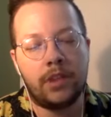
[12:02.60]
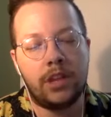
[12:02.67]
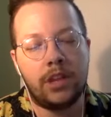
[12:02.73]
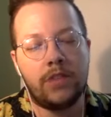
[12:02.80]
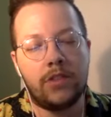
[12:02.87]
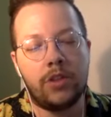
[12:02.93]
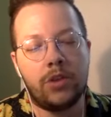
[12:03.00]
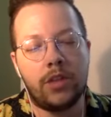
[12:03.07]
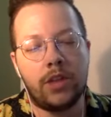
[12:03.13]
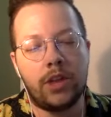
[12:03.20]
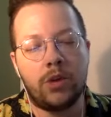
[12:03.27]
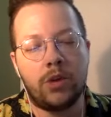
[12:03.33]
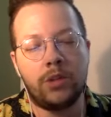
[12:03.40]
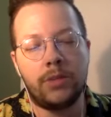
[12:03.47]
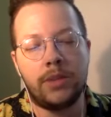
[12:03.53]
even though they
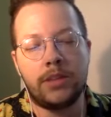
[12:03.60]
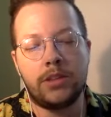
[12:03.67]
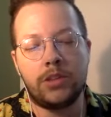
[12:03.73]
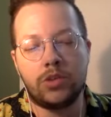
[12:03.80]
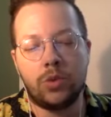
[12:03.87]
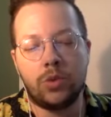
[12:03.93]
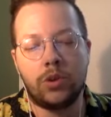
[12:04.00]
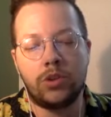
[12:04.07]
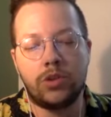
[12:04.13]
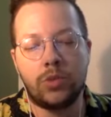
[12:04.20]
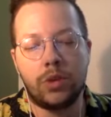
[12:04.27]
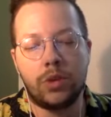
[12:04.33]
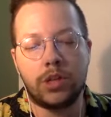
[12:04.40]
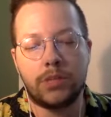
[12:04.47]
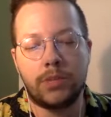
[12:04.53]
only made the squirrels
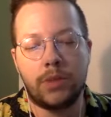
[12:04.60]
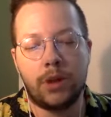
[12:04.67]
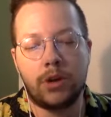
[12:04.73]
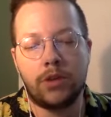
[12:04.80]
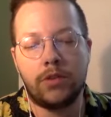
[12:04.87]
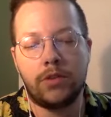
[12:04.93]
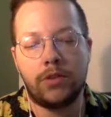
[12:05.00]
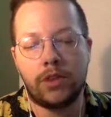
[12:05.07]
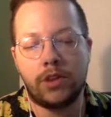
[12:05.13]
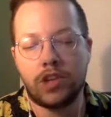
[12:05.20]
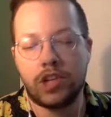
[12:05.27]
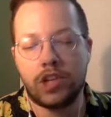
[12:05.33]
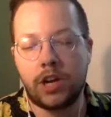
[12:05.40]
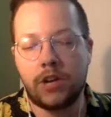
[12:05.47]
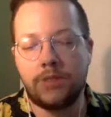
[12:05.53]
work smarter for their
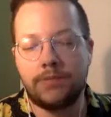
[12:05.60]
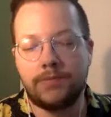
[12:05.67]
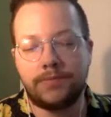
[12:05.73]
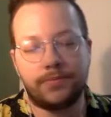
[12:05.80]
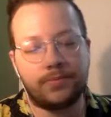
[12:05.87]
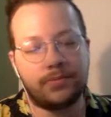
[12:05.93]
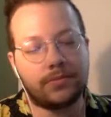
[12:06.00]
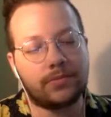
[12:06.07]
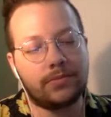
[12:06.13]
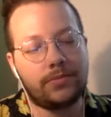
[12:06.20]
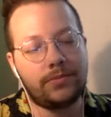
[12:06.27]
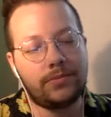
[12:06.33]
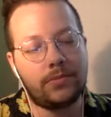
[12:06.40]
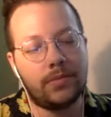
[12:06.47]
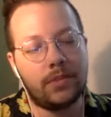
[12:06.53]
share.
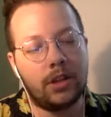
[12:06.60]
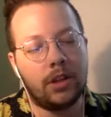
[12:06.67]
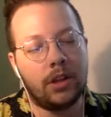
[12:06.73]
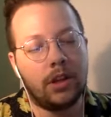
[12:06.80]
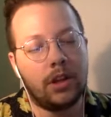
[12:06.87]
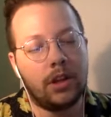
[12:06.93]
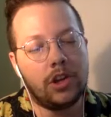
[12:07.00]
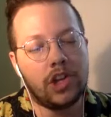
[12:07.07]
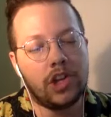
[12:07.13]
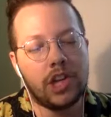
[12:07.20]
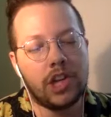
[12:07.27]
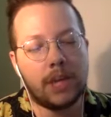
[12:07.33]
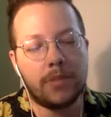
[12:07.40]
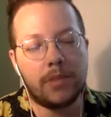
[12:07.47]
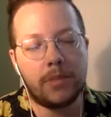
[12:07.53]
She
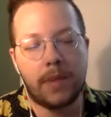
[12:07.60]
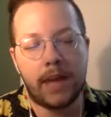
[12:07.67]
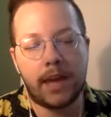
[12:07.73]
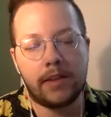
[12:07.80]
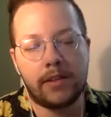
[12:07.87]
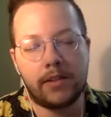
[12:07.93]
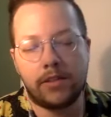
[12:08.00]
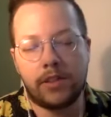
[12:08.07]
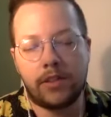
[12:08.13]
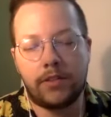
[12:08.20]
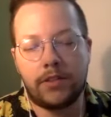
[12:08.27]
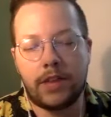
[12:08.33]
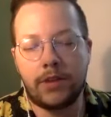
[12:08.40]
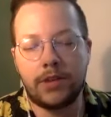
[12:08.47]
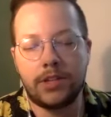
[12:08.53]
kept the bags of
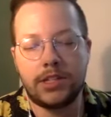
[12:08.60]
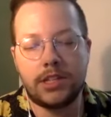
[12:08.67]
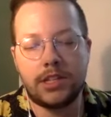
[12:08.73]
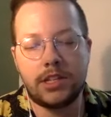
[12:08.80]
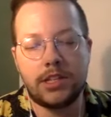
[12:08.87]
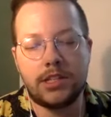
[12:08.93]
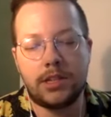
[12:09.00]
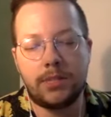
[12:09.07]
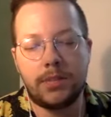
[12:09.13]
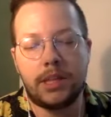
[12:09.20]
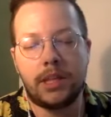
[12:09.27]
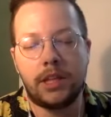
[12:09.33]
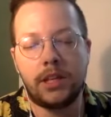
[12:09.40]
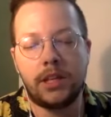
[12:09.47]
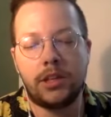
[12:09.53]
sunflower seeds and
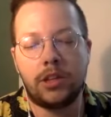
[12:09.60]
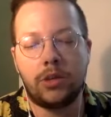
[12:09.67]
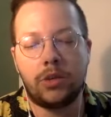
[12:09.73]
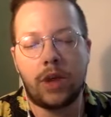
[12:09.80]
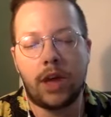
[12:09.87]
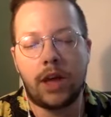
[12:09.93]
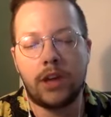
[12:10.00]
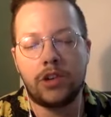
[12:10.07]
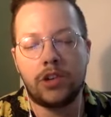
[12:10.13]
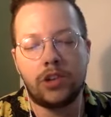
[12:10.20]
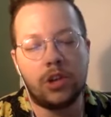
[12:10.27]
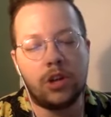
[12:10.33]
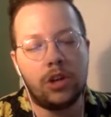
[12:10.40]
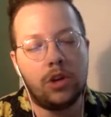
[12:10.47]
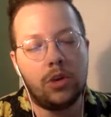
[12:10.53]
millet in the garage,
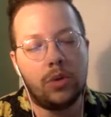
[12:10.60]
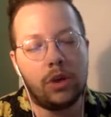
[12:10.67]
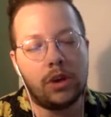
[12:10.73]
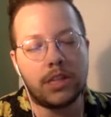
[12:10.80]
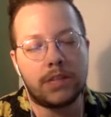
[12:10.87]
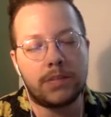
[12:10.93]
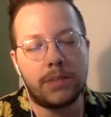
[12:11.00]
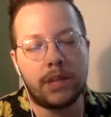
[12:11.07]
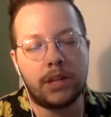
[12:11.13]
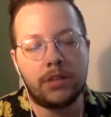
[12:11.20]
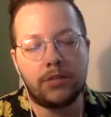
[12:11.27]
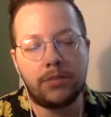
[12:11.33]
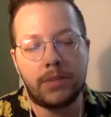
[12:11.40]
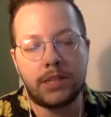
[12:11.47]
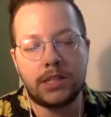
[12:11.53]
where it smelled
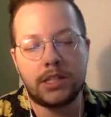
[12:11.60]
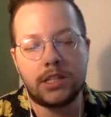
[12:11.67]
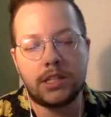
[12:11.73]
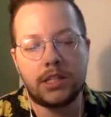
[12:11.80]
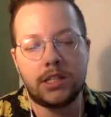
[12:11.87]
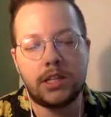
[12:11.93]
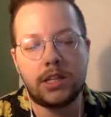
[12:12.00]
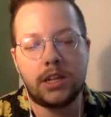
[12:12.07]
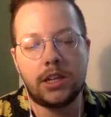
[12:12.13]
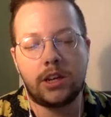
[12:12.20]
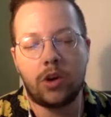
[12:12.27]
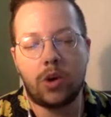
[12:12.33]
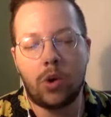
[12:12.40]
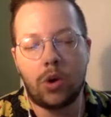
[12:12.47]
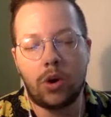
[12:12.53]
of musty seed
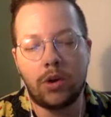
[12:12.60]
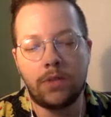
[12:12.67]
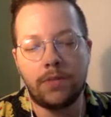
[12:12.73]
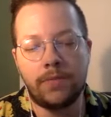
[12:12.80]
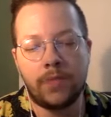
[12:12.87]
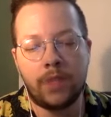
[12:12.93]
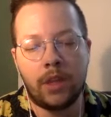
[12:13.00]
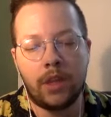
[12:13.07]
and corn,